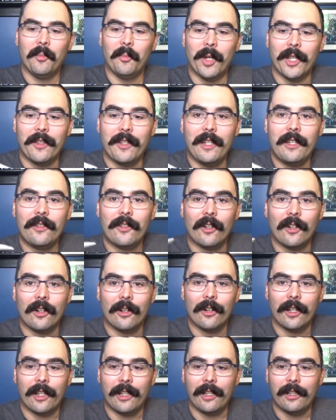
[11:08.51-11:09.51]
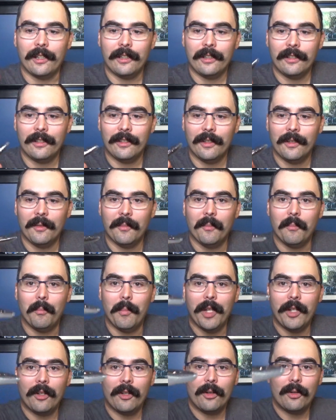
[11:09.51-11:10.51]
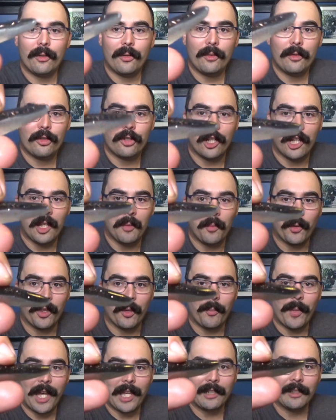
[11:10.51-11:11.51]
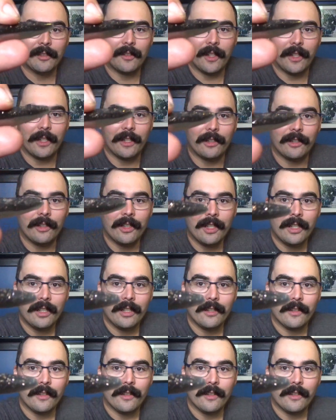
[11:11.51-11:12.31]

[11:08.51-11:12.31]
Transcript: But these are a minnow shape with a paddle tail.